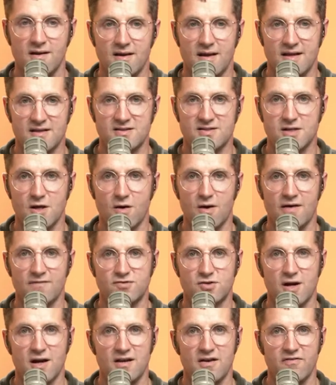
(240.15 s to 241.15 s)
And so I've
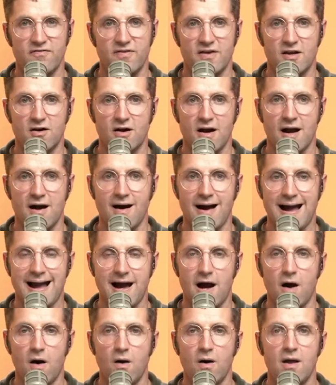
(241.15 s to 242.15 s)
tried to figure out
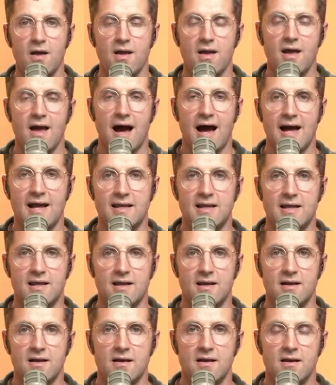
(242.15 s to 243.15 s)
how I
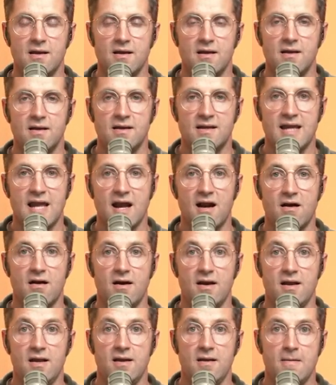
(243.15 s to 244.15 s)
can
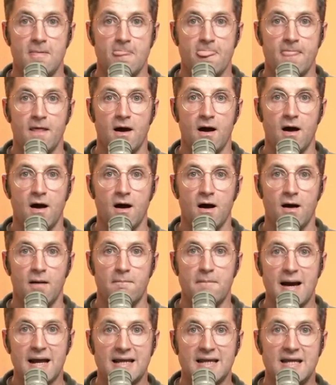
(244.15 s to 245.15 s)
carry uh,
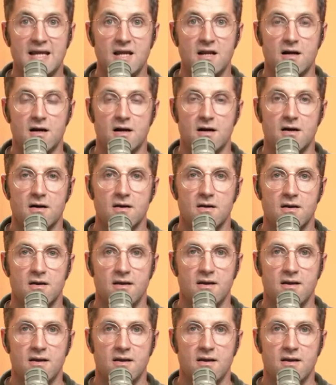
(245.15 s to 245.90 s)
my gear,